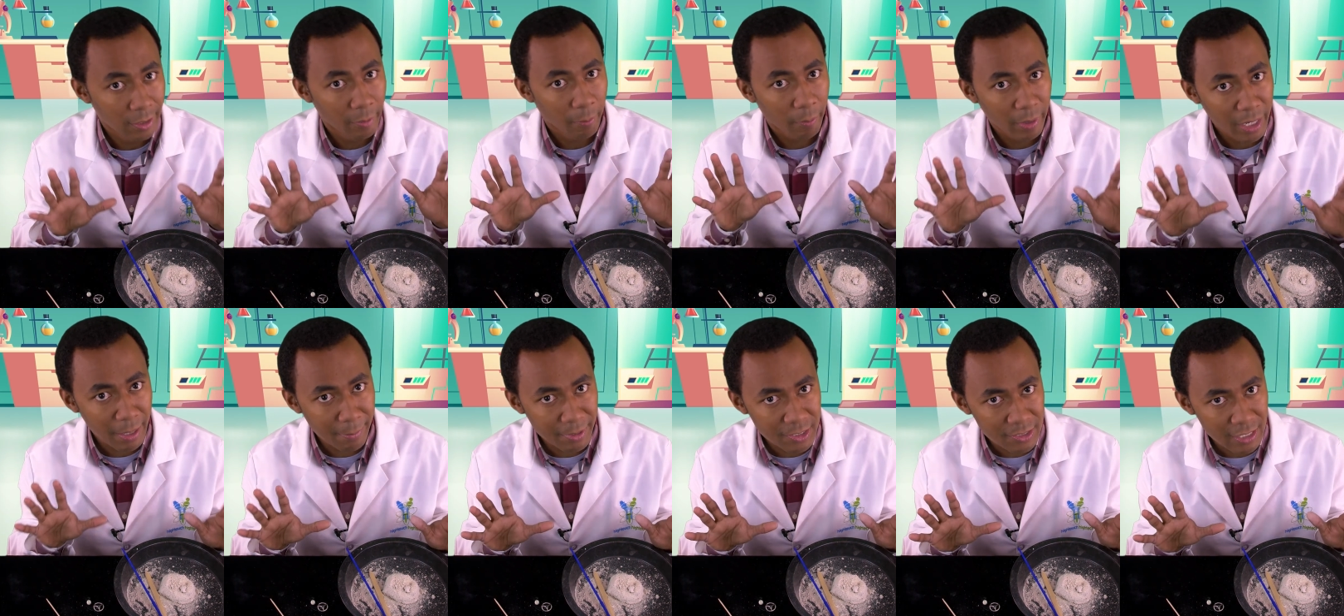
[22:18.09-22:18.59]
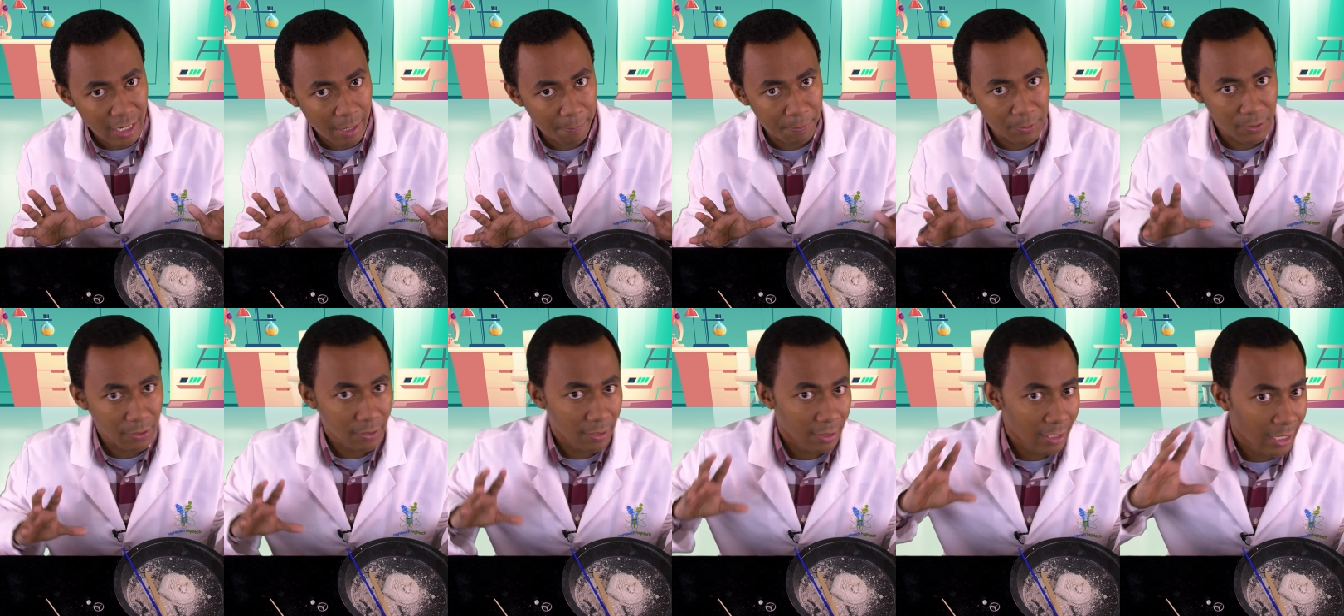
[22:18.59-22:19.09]
But I'm gonna stop
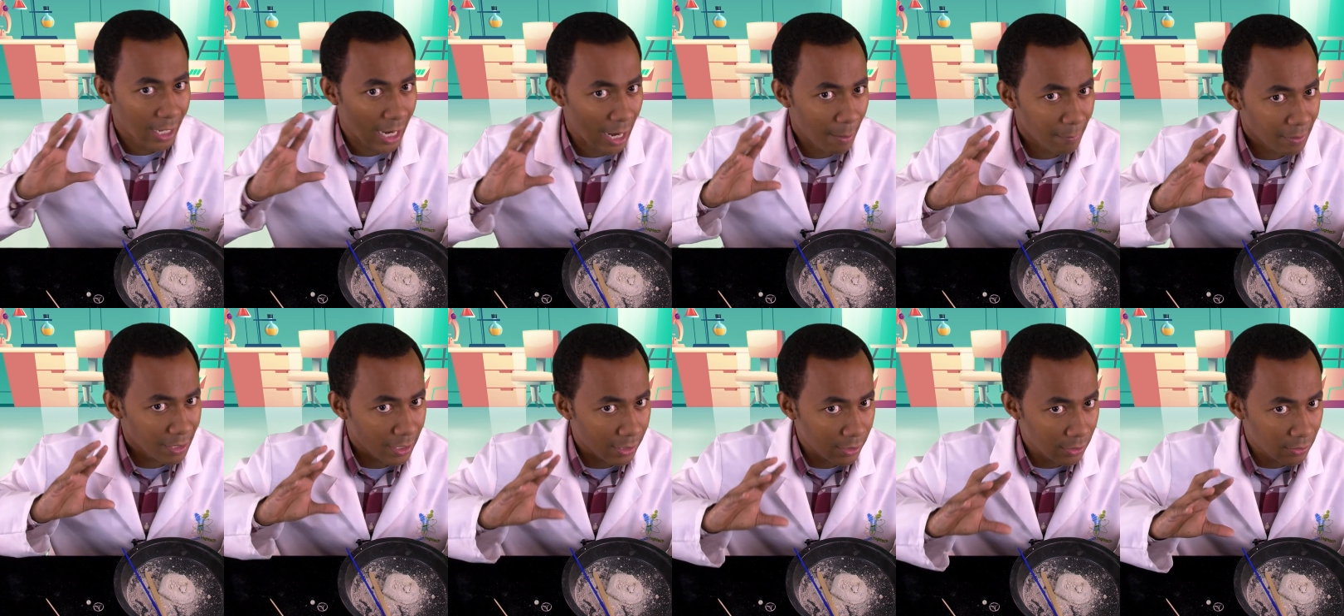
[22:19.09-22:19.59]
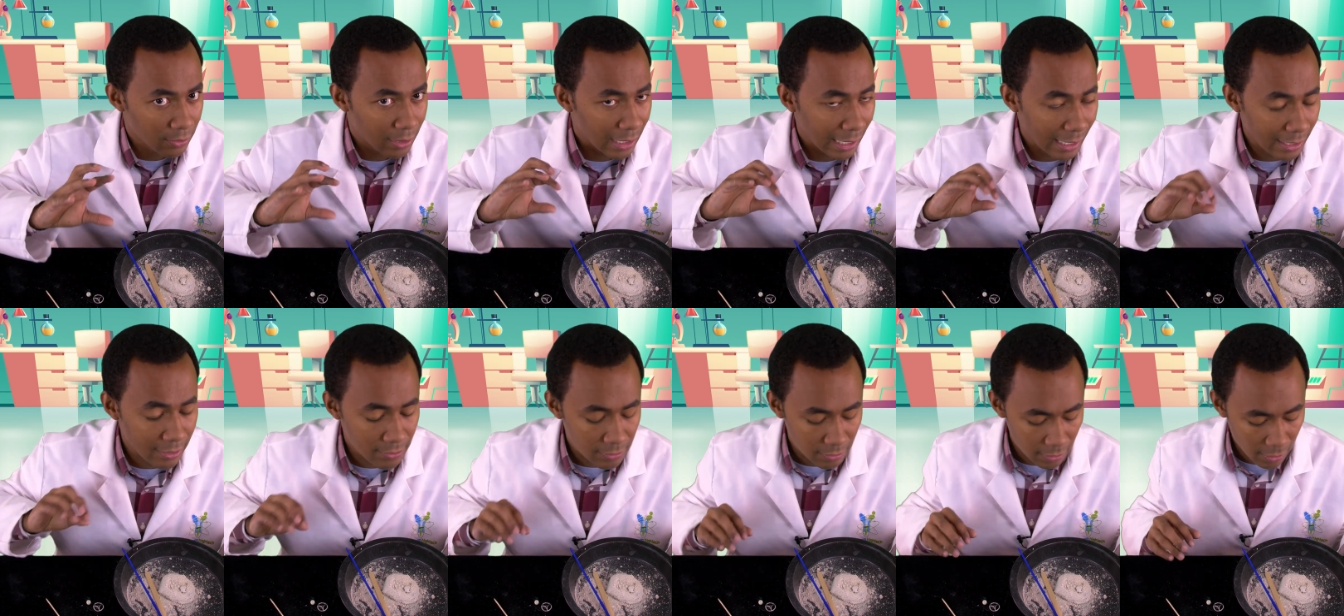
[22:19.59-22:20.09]
here. I'm gonna let you
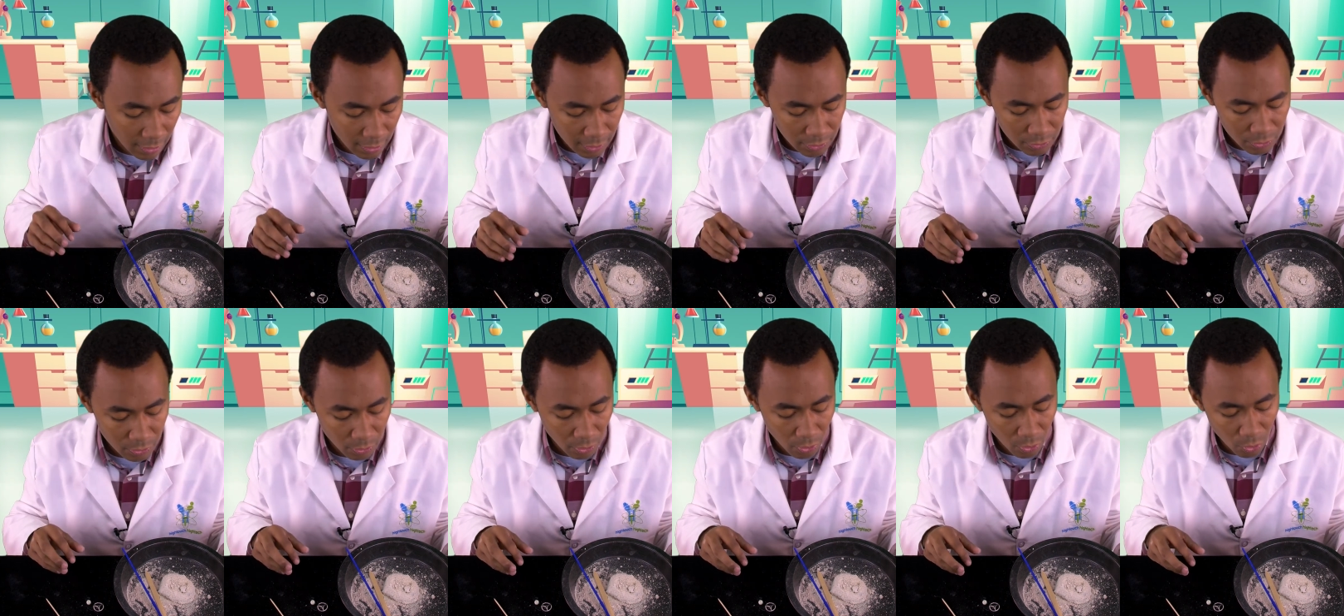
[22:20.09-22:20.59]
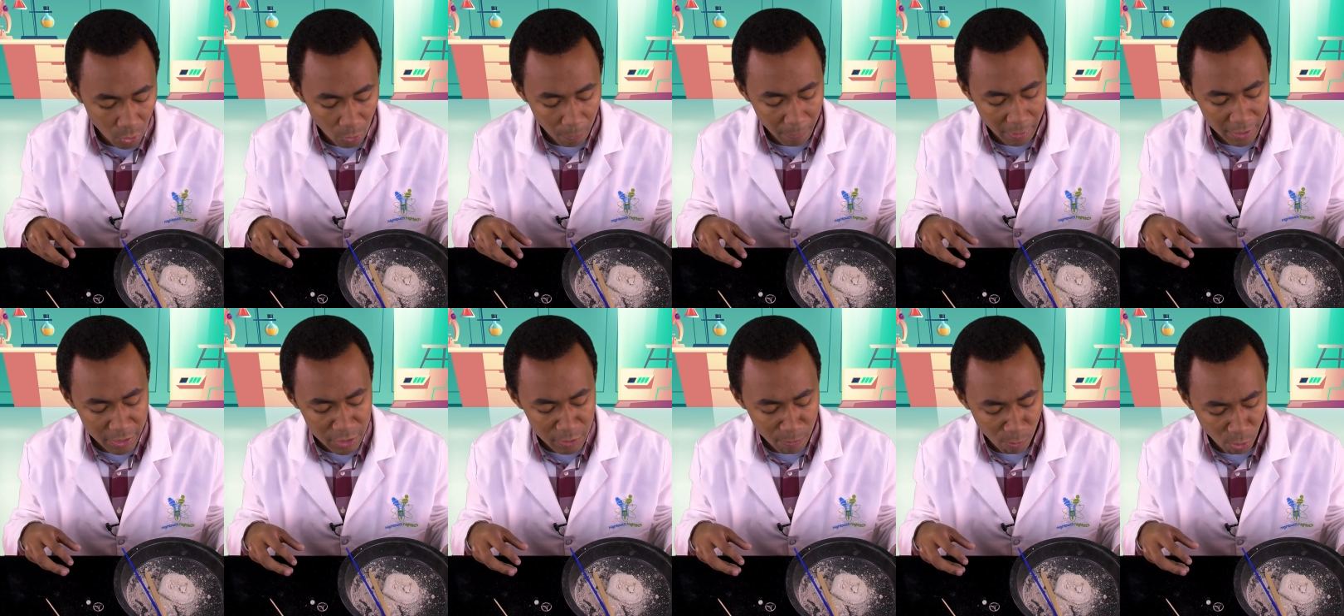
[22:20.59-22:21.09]
guys do a whole
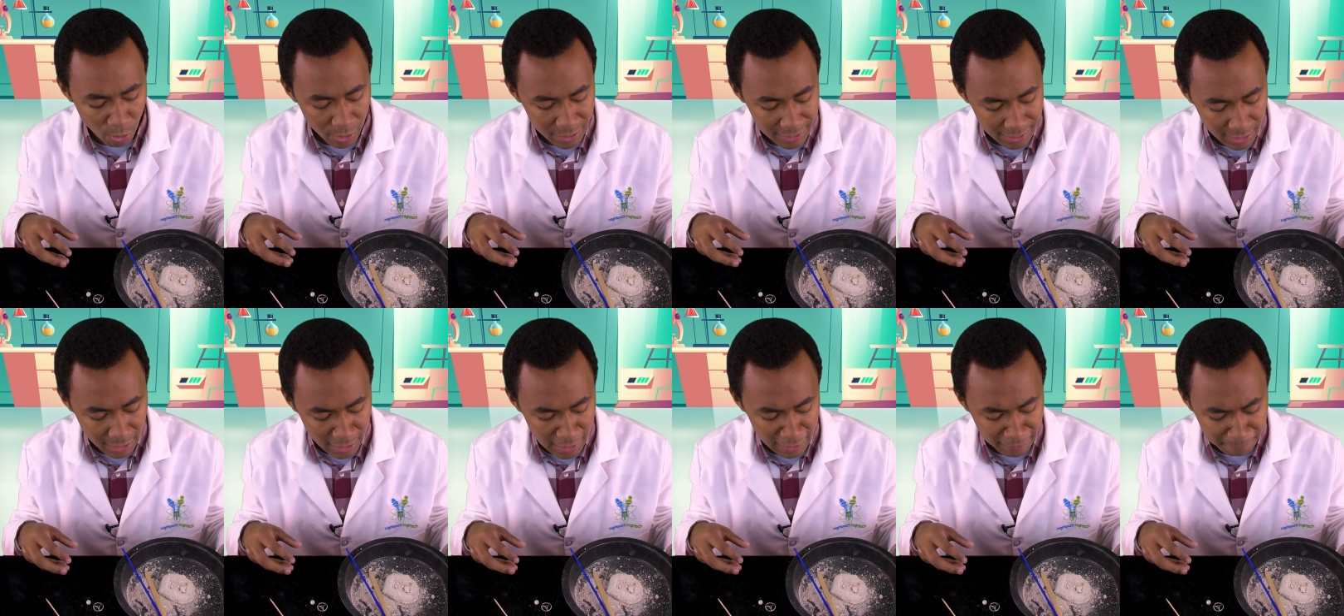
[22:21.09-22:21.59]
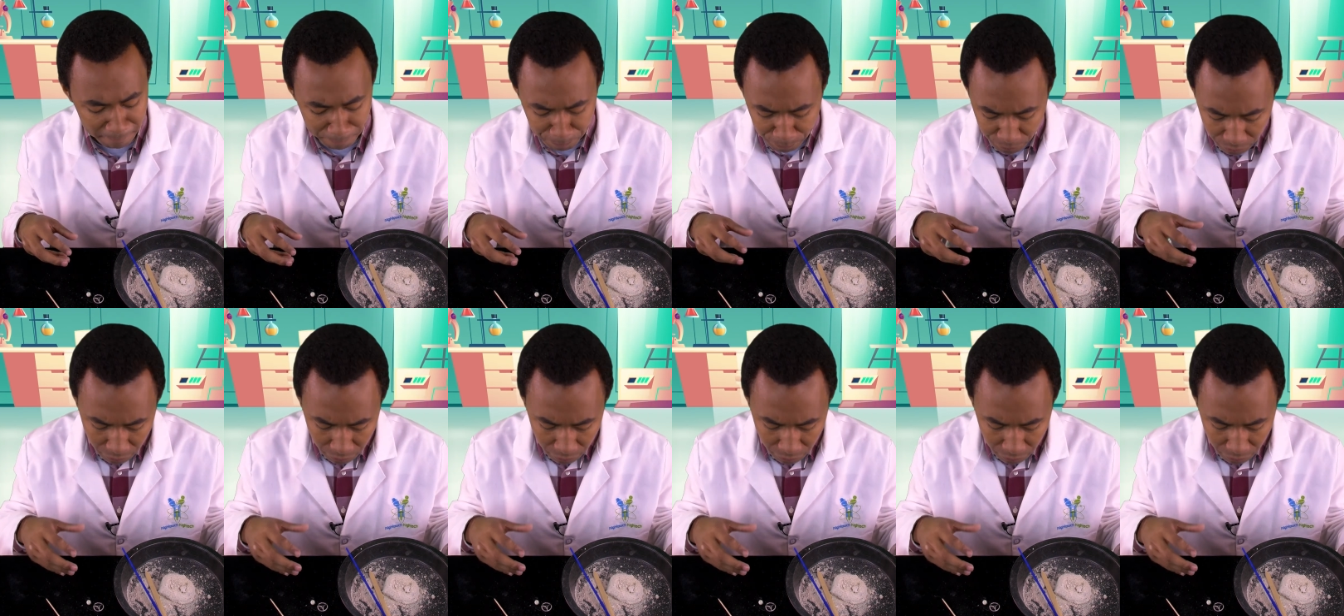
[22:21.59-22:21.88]
bunch more digging,